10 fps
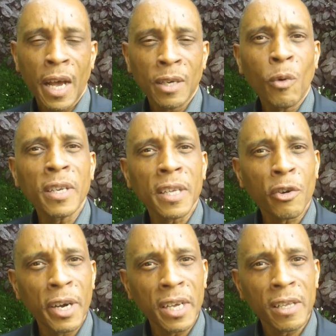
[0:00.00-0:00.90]
And one of the
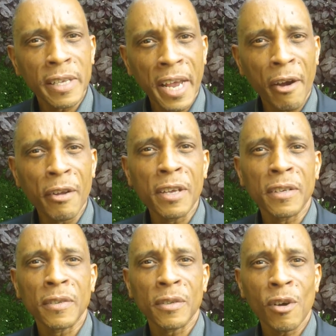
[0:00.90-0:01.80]
critical
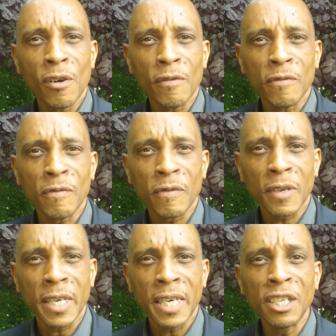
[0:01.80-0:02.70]
areas of
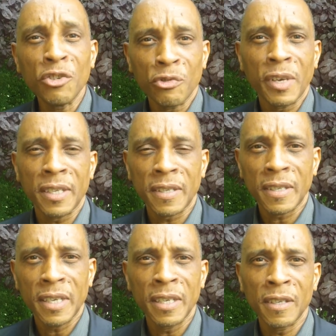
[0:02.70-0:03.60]

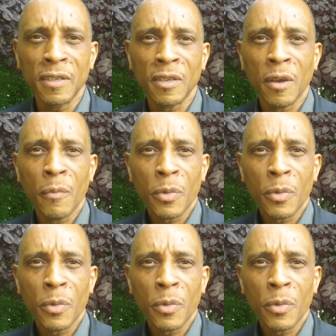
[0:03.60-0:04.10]
interest is